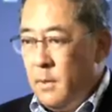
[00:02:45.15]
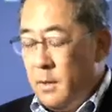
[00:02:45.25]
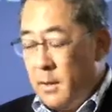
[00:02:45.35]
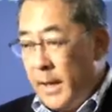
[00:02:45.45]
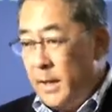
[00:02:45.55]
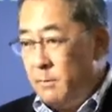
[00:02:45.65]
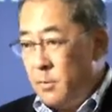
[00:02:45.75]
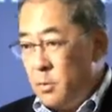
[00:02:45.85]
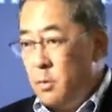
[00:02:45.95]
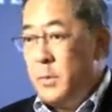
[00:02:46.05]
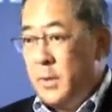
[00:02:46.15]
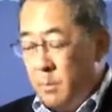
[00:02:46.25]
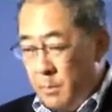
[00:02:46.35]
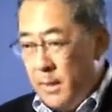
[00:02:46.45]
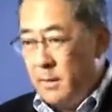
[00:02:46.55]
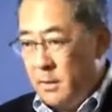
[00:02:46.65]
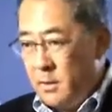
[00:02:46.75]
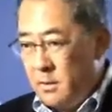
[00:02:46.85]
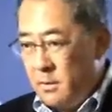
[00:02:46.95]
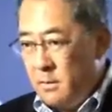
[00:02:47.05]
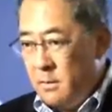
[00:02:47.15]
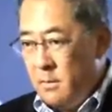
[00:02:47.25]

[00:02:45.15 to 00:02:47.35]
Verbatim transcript: the kind of true independence